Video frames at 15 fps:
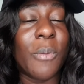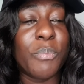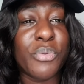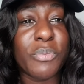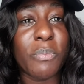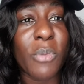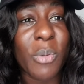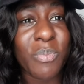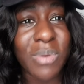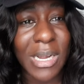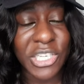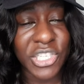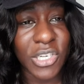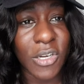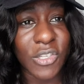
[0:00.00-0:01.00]
put more
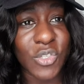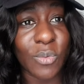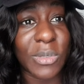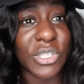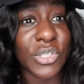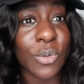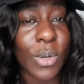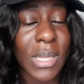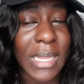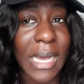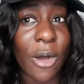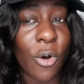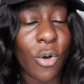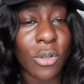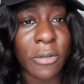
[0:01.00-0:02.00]
pressure to ensure
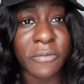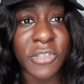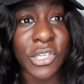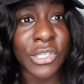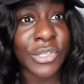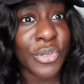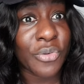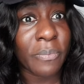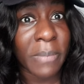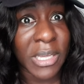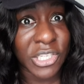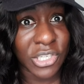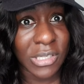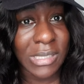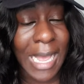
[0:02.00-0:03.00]
that all of these new
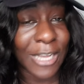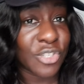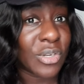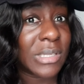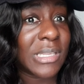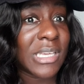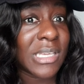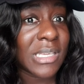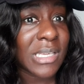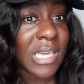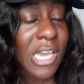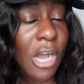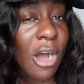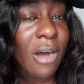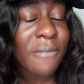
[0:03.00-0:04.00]
measures actually
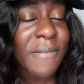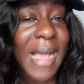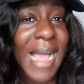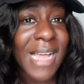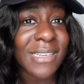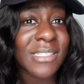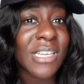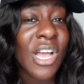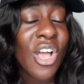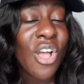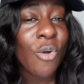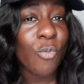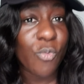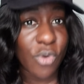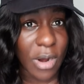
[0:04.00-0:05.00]
kick off and
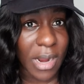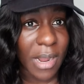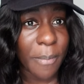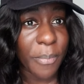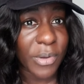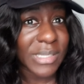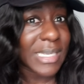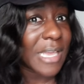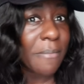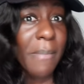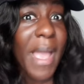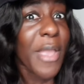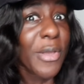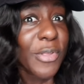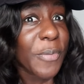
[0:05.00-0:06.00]
work. But in
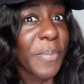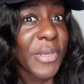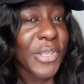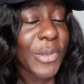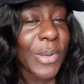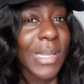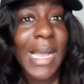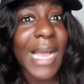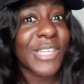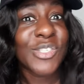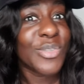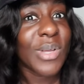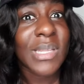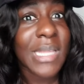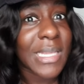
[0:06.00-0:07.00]
my own opinion, I
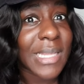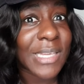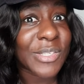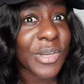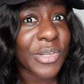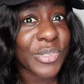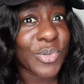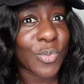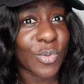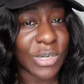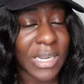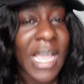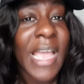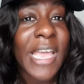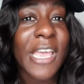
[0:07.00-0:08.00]
do not think that's going to
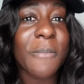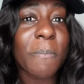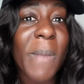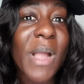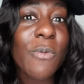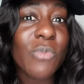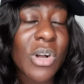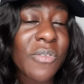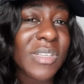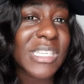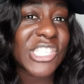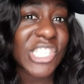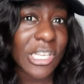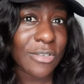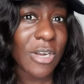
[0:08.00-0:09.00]
work. It might work for
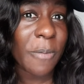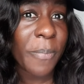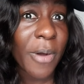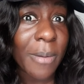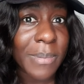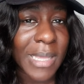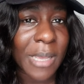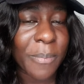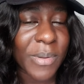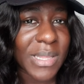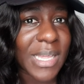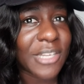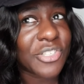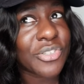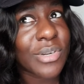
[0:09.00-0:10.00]
the general public,
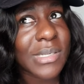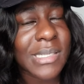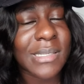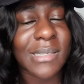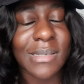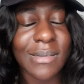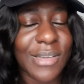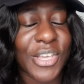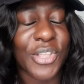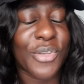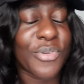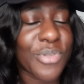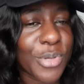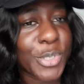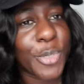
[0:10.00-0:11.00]
but then trust, you
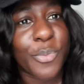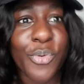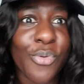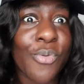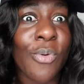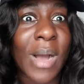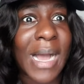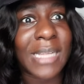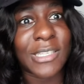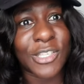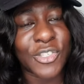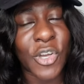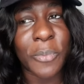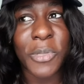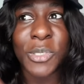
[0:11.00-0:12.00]
know, those people who are at the
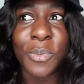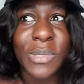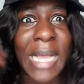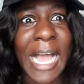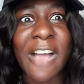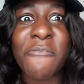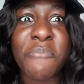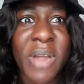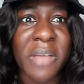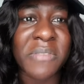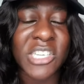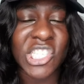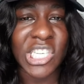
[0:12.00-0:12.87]
top, those people that have private